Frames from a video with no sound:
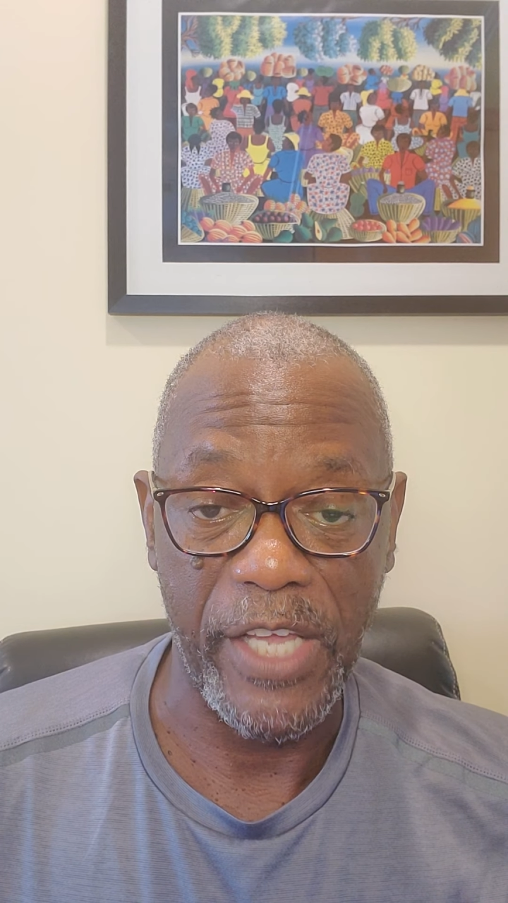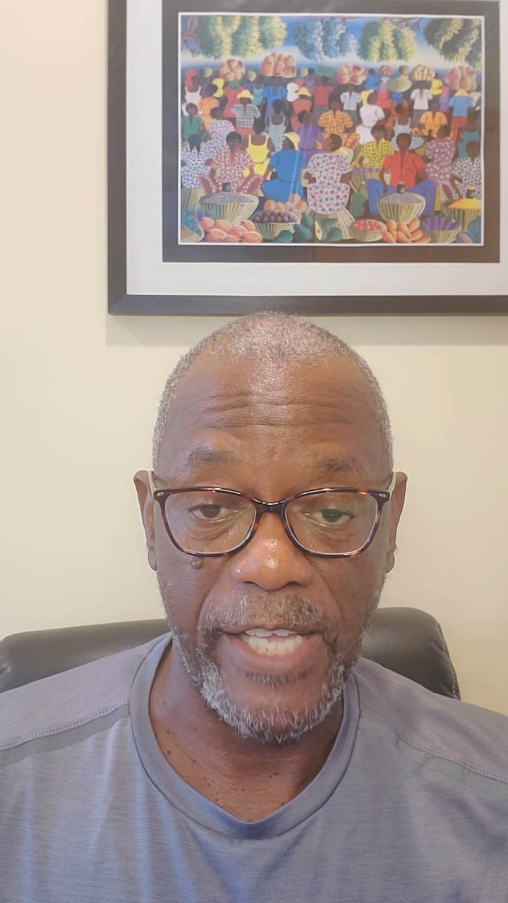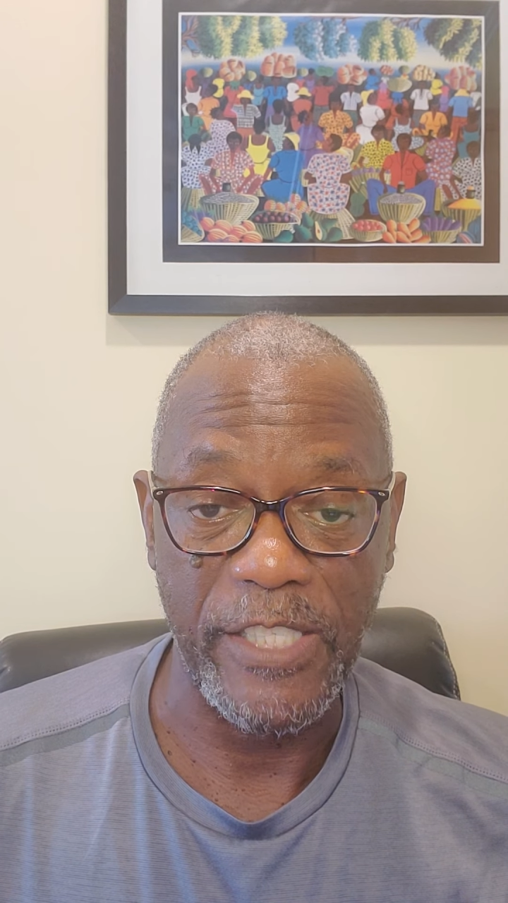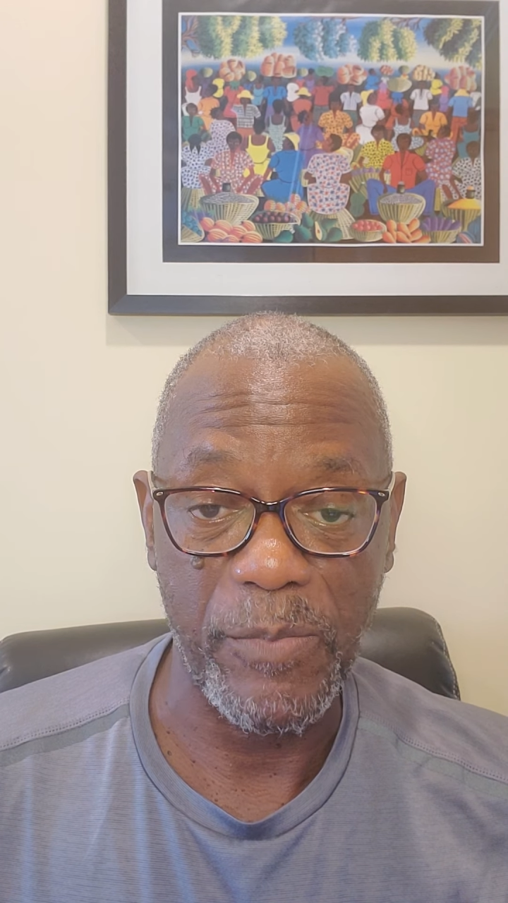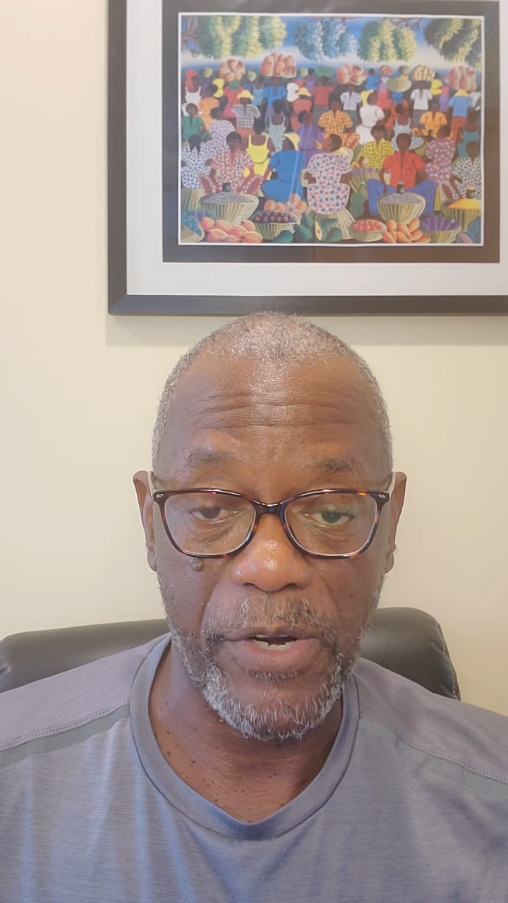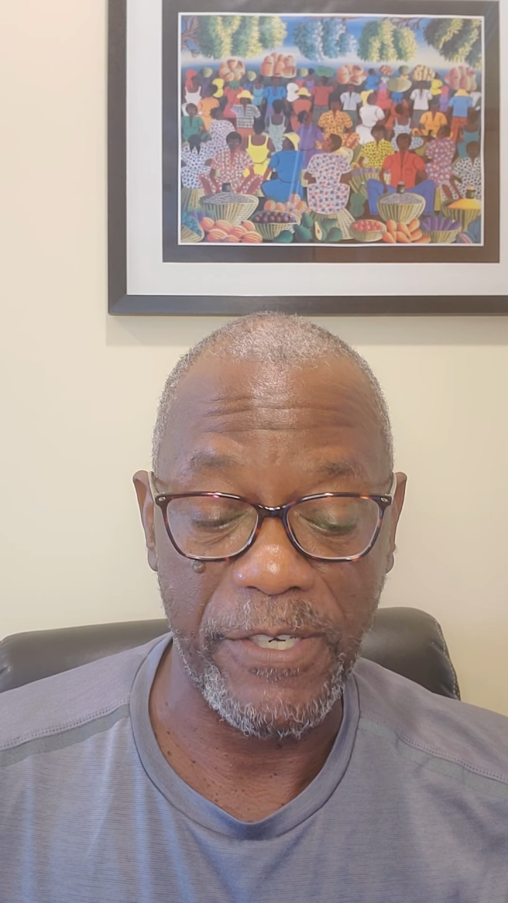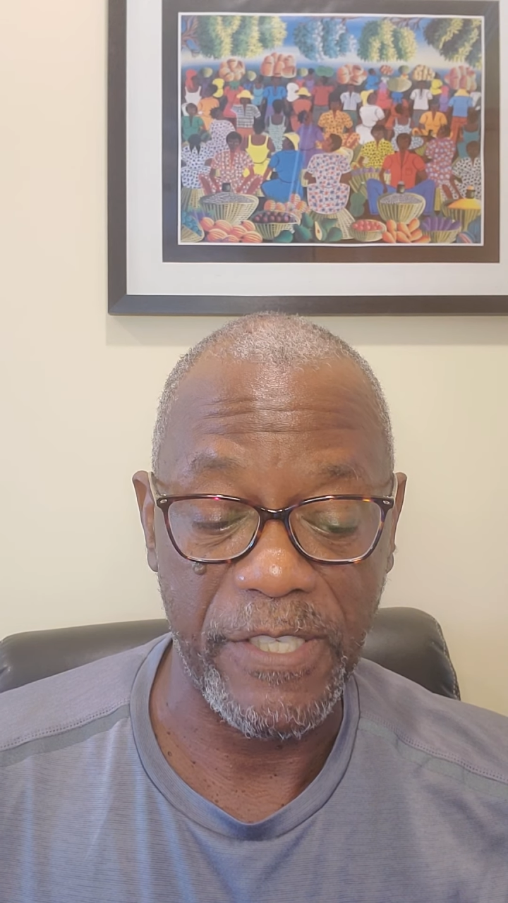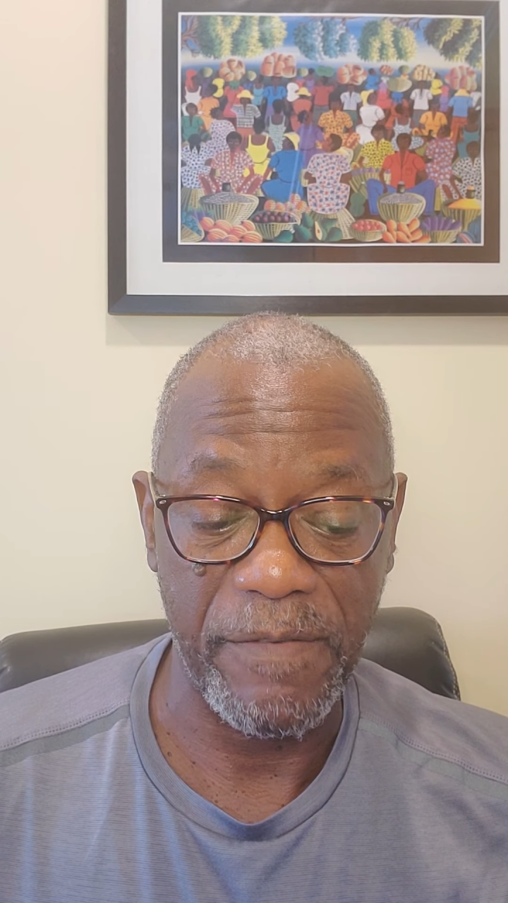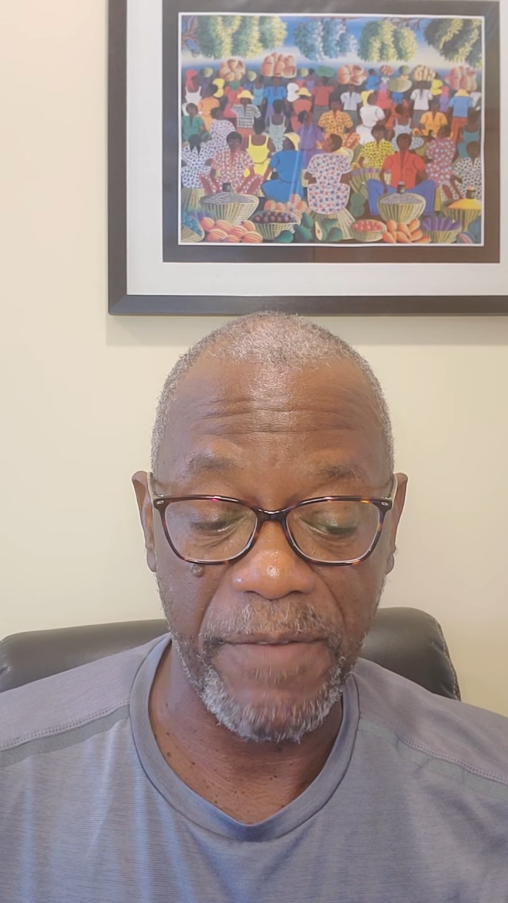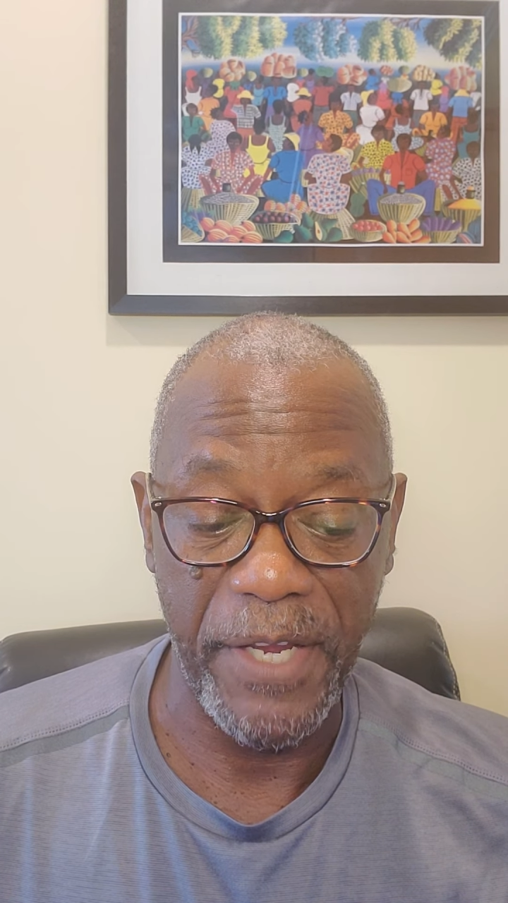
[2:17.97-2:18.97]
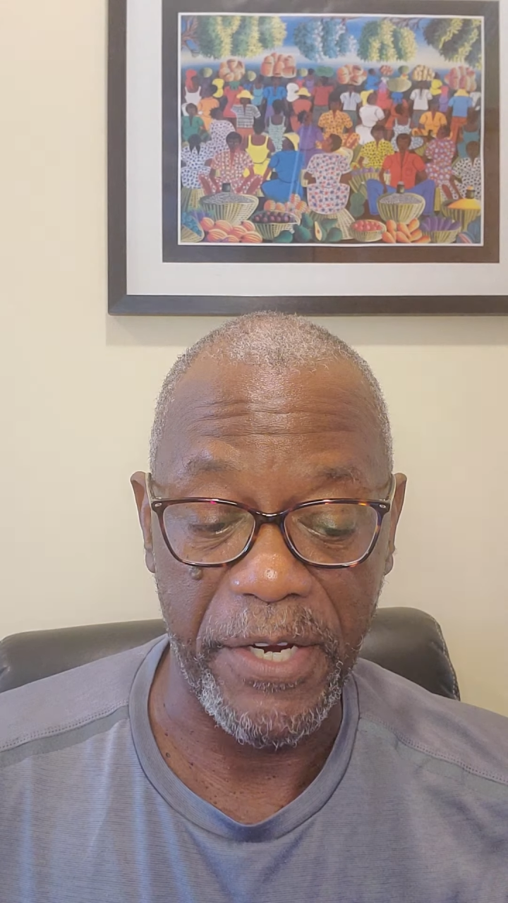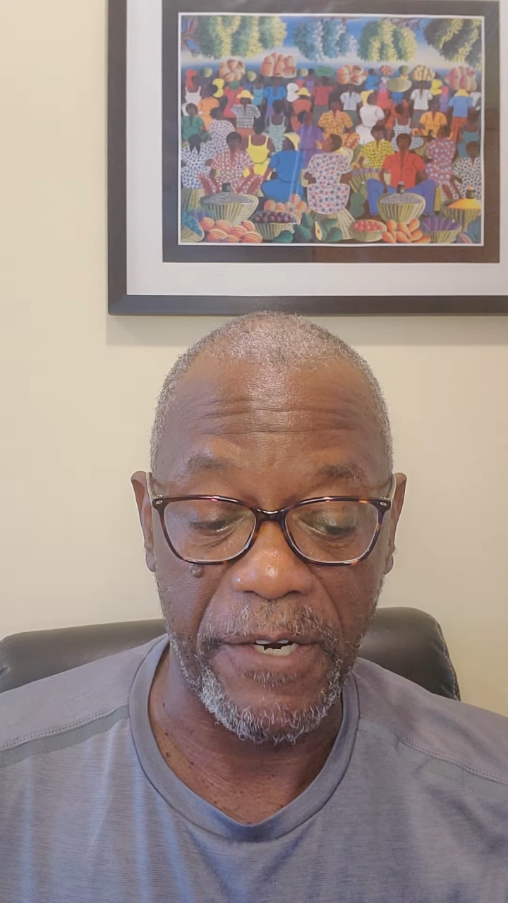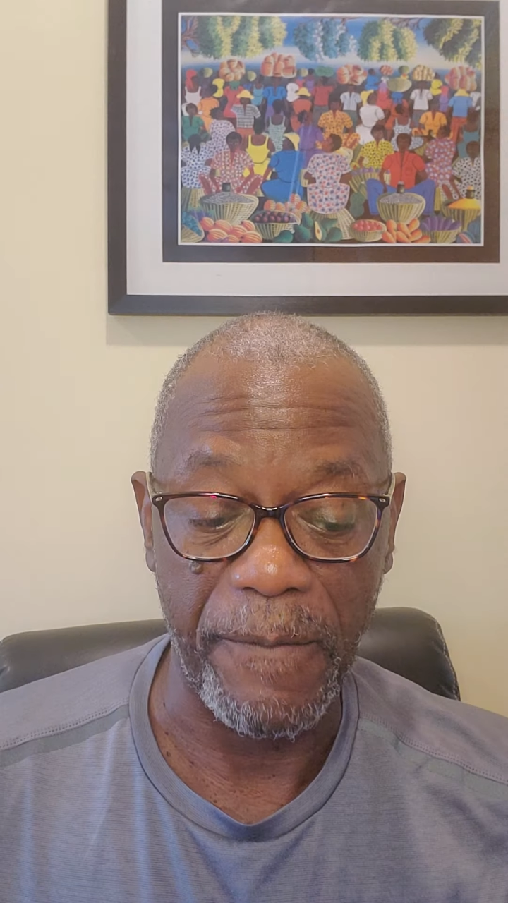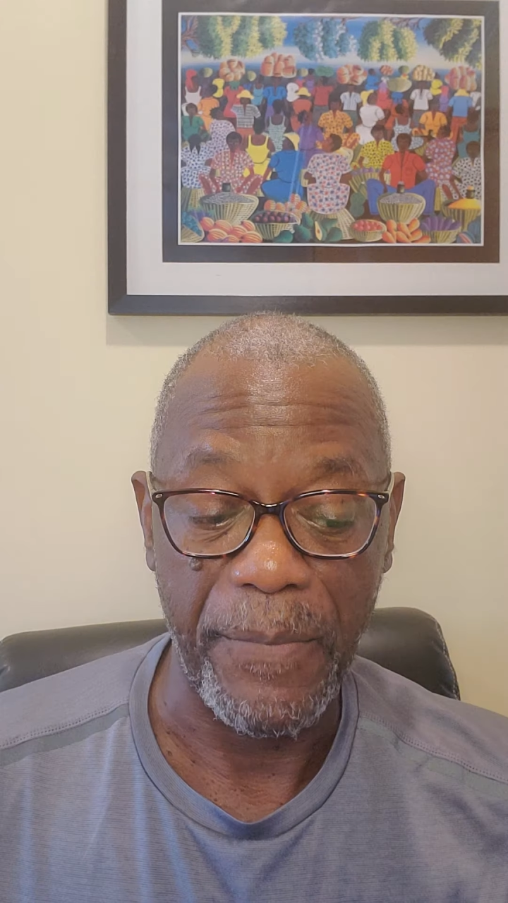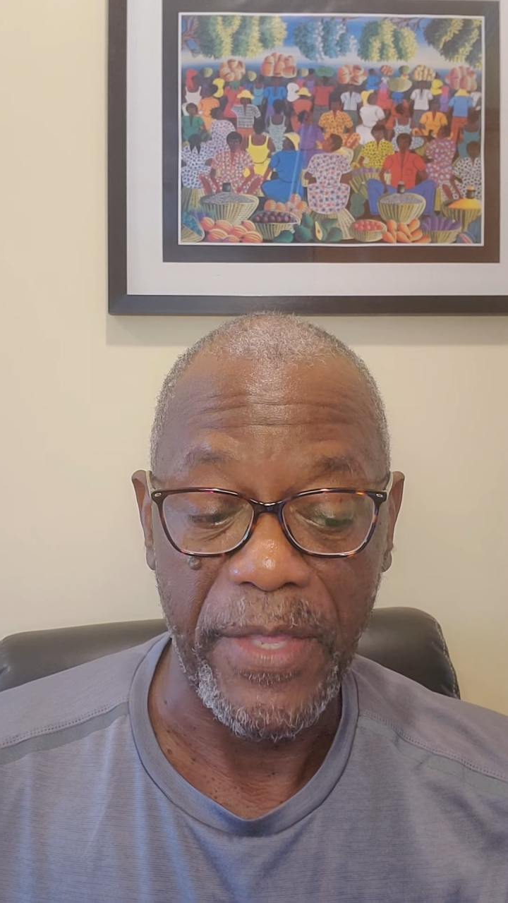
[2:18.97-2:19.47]
us
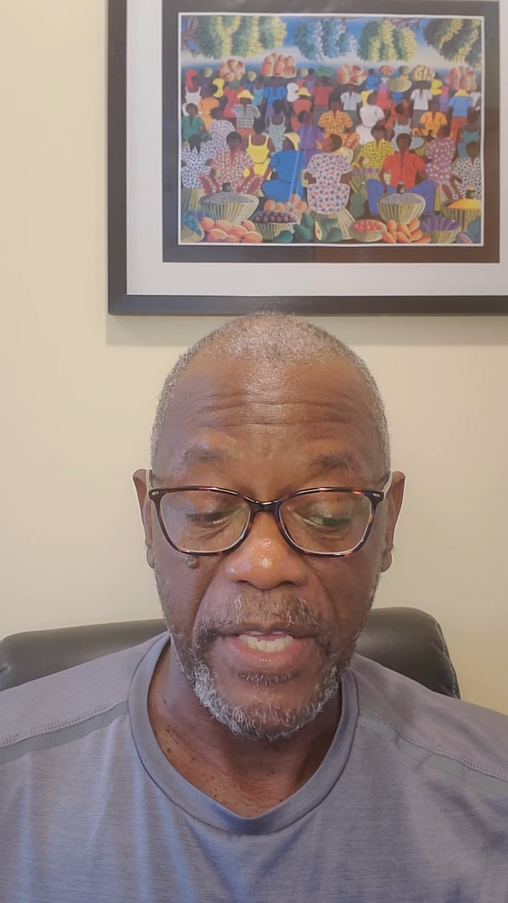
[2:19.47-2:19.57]
persevere